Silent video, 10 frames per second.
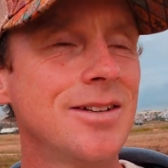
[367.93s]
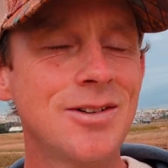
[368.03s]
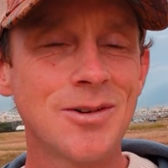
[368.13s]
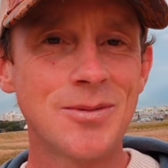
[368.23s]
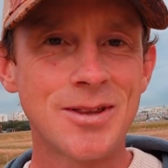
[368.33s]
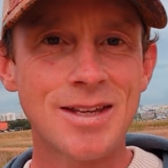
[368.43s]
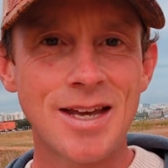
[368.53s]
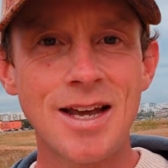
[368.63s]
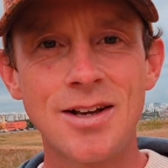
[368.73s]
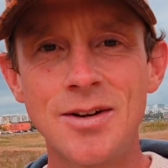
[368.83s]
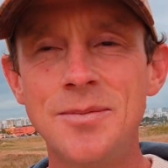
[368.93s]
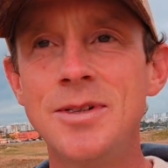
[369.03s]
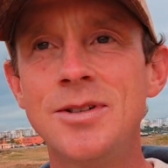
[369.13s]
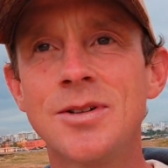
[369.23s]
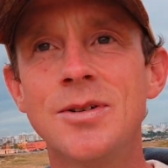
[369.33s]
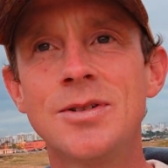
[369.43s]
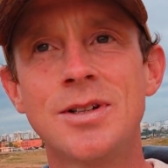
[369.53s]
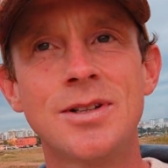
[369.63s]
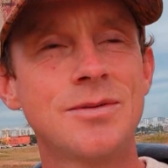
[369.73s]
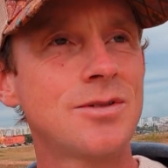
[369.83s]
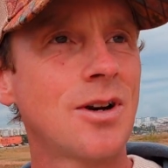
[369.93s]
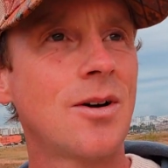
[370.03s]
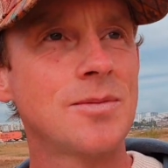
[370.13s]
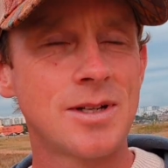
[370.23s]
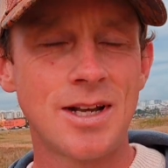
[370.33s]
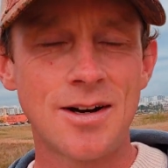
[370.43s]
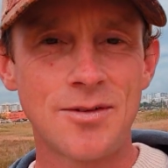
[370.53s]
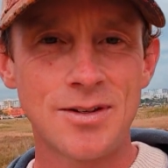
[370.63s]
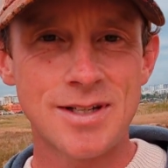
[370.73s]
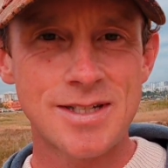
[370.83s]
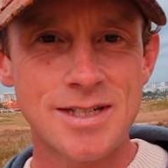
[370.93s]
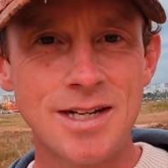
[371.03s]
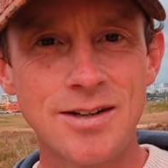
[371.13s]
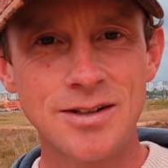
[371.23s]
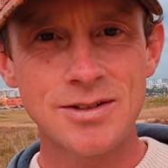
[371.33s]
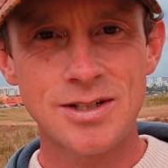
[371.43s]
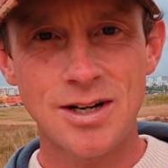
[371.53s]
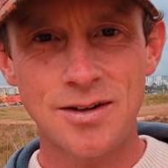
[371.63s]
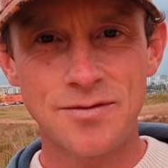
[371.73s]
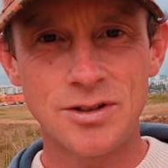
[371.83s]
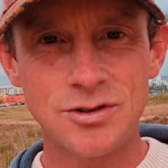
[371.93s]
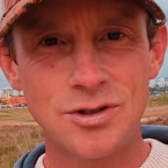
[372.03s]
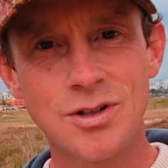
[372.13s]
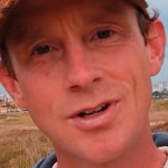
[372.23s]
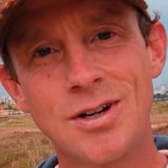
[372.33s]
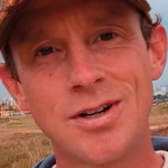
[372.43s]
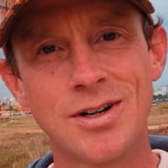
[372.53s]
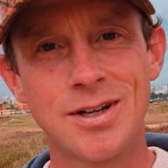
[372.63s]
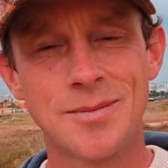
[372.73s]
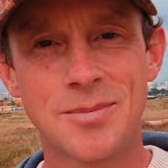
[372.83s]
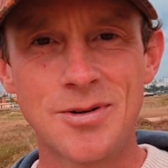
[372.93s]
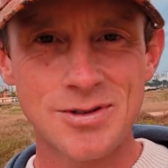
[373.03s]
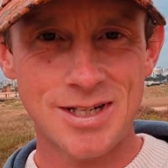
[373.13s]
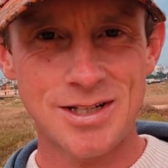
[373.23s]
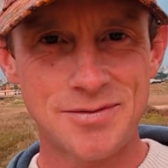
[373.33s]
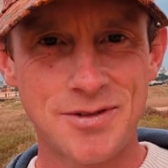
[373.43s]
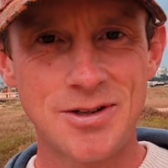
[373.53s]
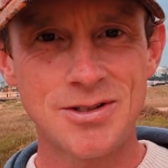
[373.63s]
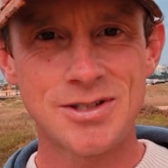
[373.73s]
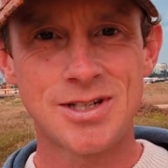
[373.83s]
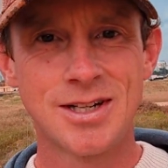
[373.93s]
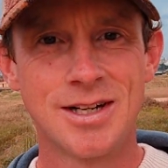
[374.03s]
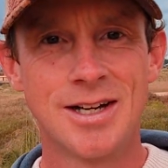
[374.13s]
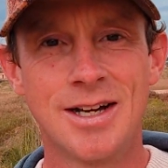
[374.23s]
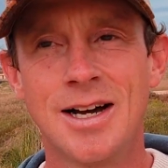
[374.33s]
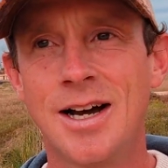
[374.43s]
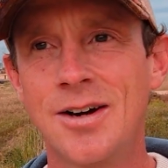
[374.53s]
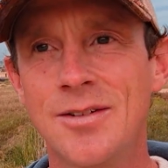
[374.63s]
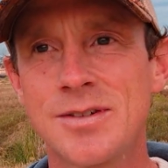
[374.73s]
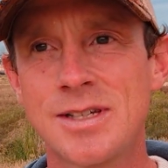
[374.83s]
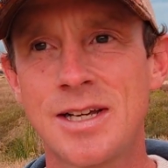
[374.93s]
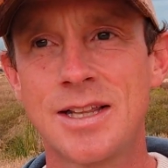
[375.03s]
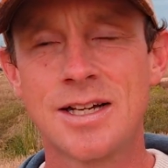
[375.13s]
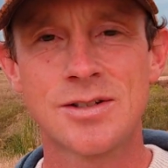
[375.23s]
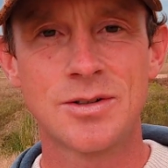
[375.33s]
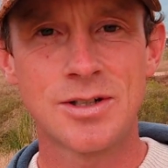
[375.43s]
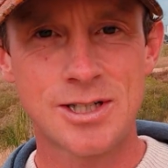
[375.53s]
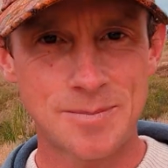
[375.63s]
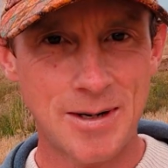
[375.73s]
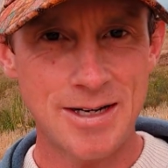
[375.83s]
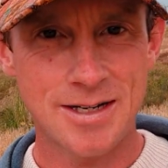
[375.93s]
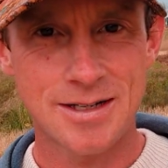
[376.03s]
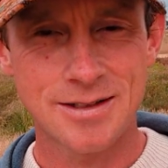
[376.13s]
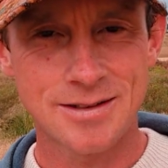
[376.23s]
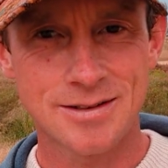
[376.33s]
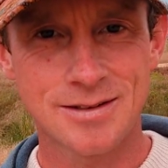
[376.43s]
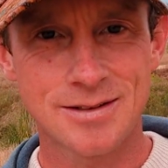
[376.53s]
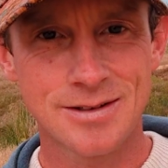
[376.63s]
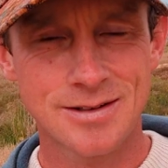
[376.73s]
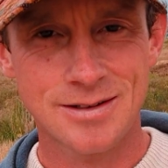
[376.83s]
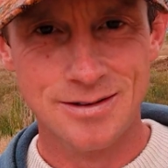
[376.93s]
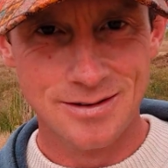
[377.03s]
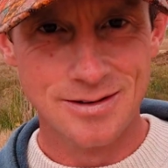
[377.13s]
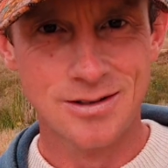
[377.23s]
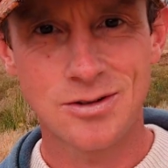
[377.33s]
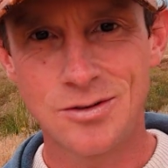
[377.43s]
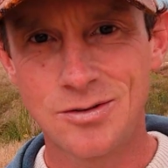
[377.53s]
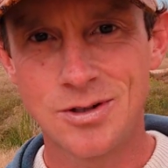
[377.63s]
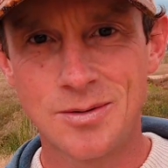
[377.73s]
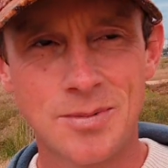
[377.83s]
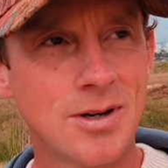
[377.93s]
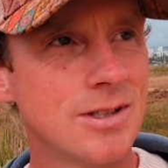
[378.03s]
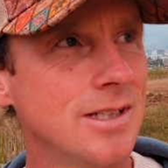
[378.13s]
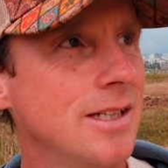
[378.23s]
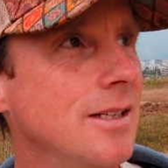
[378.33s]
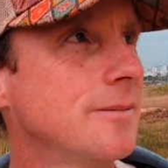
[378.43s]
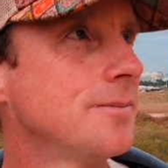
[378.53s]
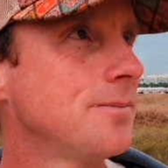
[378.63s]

you know, I mean, you go to the shops and they have all this cereal stuff, the sugar, the processed foods, and obviously that's going to spike, you know, your body,